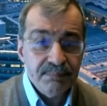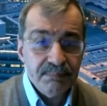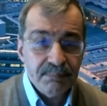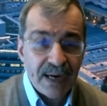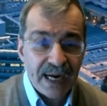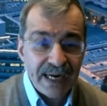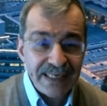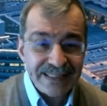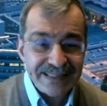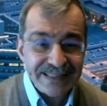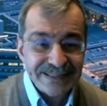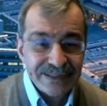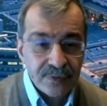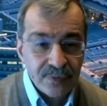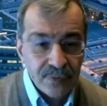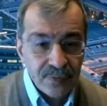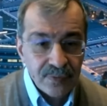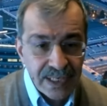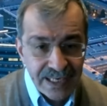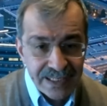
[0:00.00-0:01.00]
by its
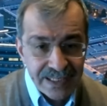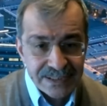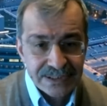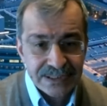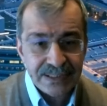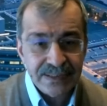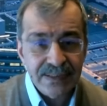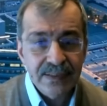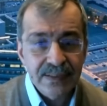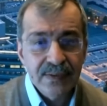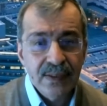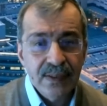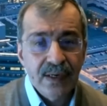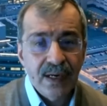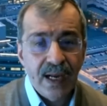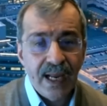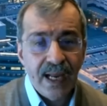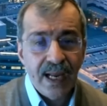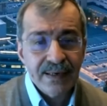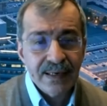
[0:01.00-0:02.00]
location
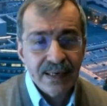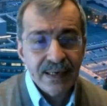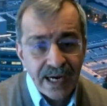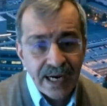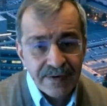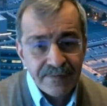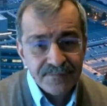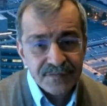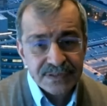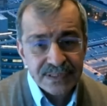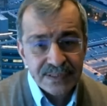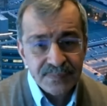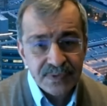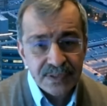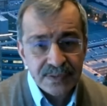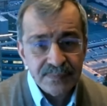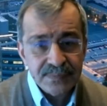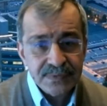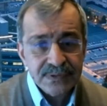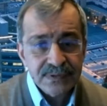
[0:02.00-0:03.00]
and lack of
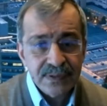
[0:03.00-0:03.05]
symptoms,